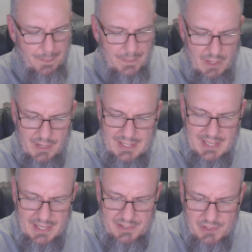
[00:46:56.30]
All right,
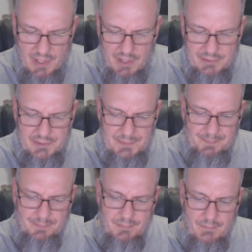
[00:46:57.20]
I had talked
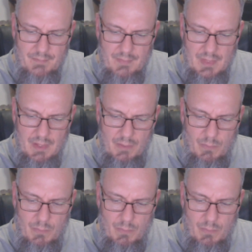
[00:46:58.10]
a